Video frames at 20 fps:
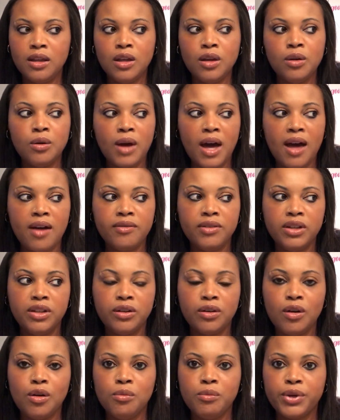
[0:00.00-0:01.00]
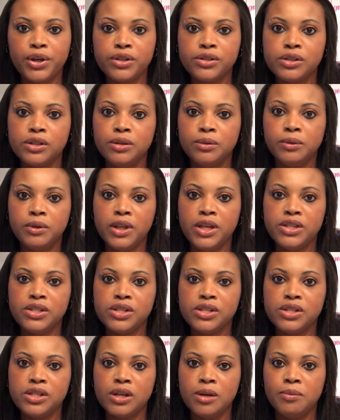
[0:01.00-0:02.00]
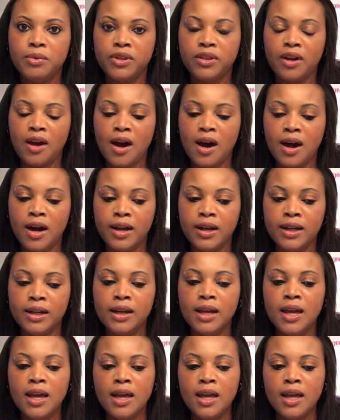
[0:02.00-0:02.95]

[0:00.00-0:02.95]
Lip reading: you having your own personal relationship with God, and,